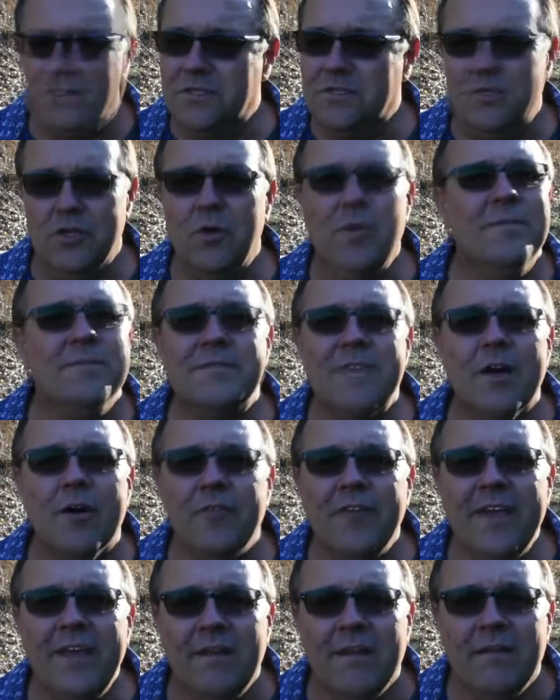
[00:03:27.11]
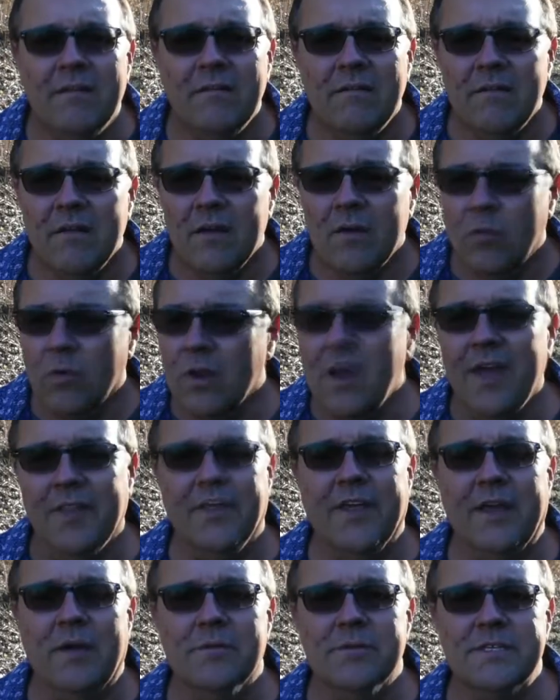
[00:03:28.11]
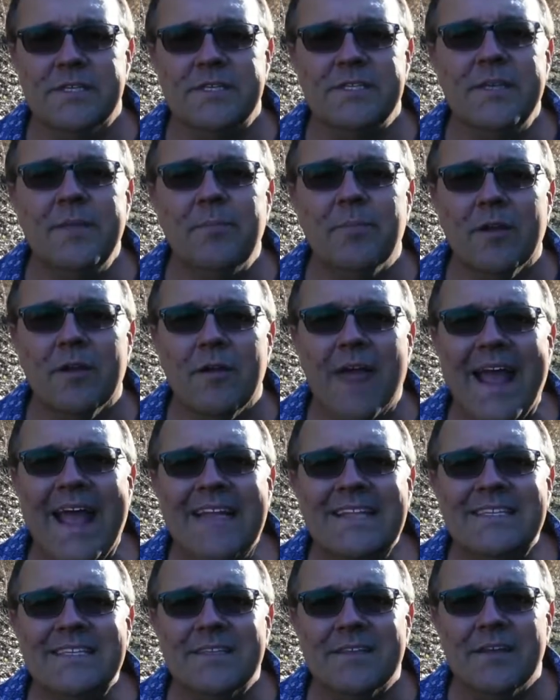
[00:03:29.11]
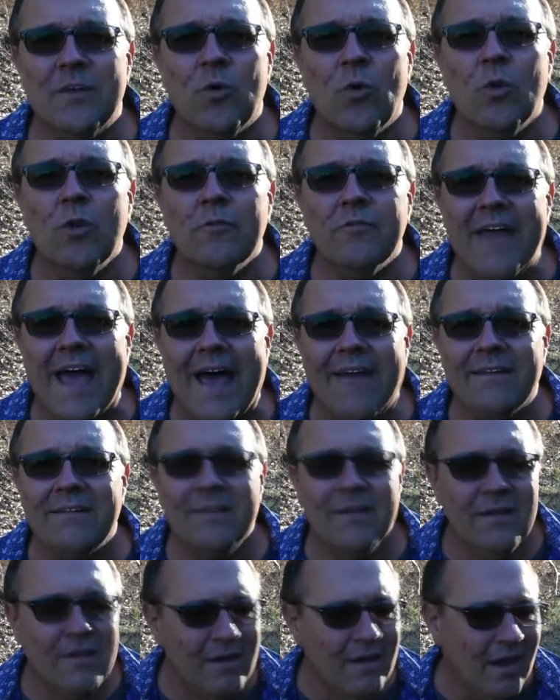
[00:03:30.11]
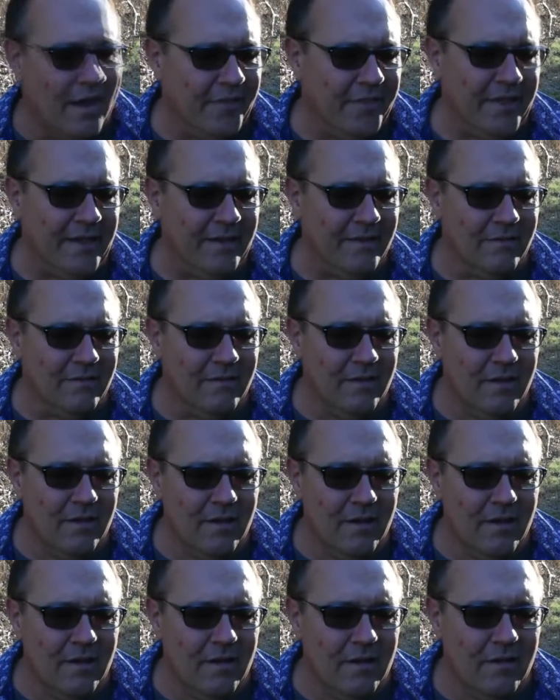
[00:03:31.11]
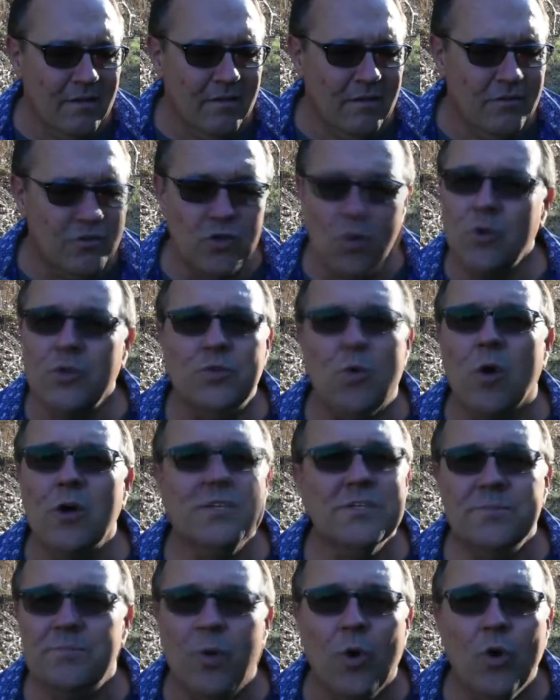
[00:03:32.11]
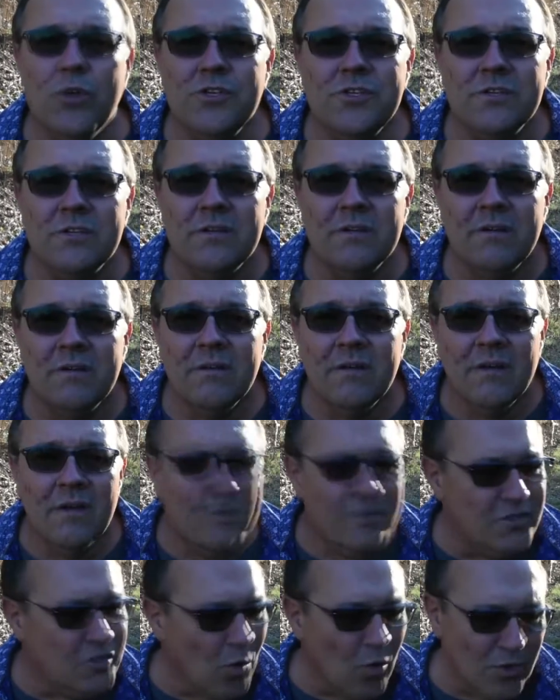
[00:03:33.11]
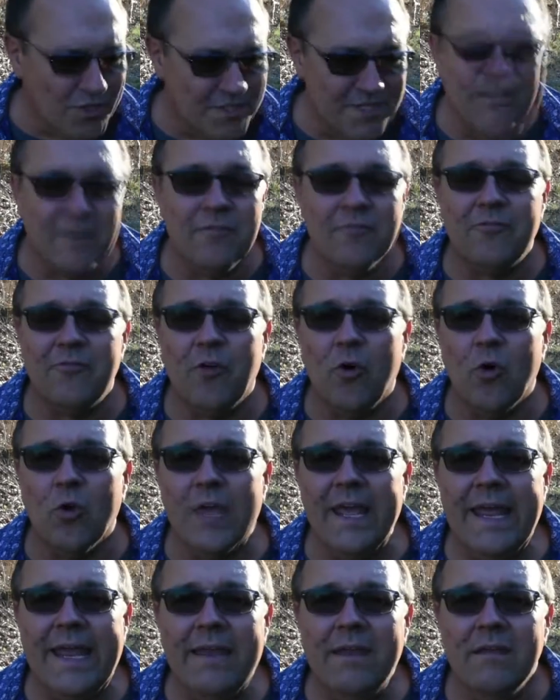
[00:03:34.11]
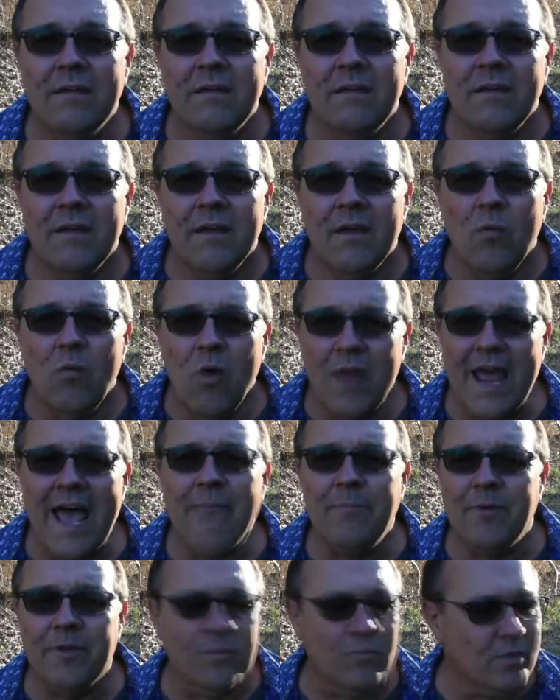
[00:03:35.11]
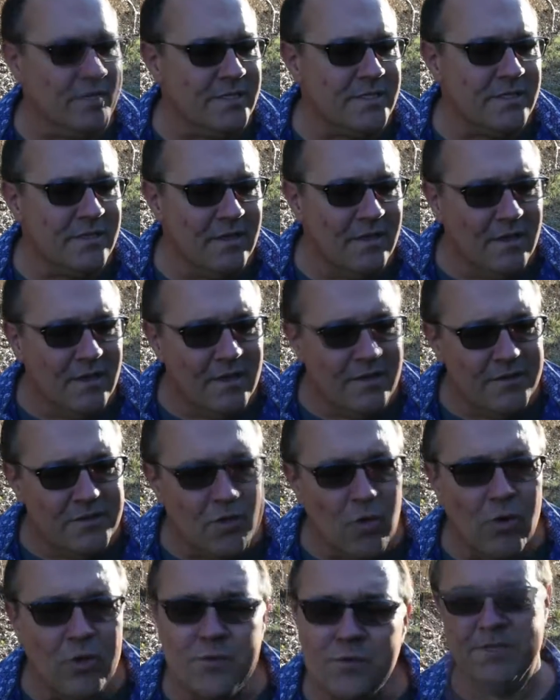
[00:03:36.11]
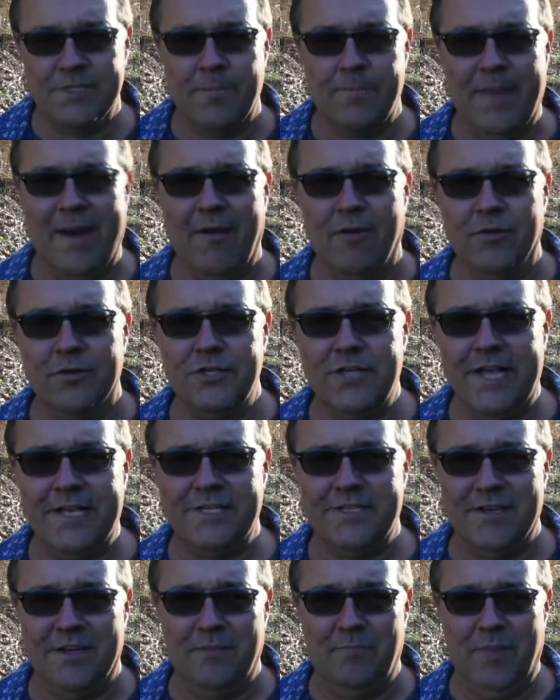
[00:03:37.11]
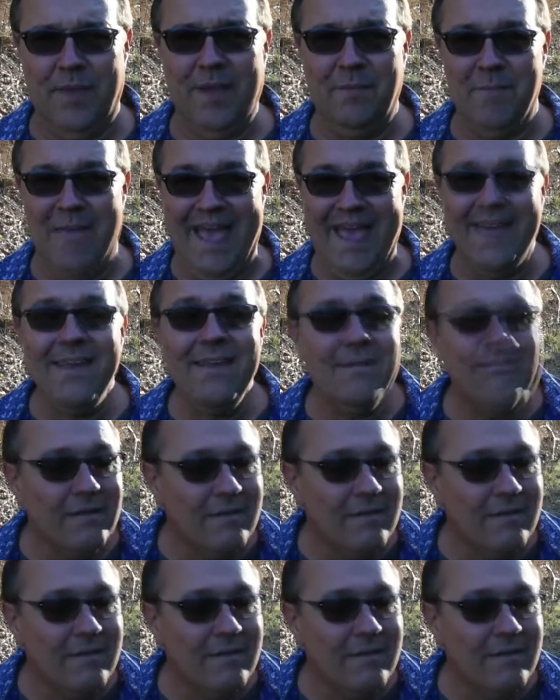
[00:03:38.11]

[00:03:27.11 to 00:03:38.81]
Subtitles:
do himself in? Well, I think it was a simpler answer than all of that. I think George wasn't pushed. George didn't fall in. What happened was George was a barrel-chested big man,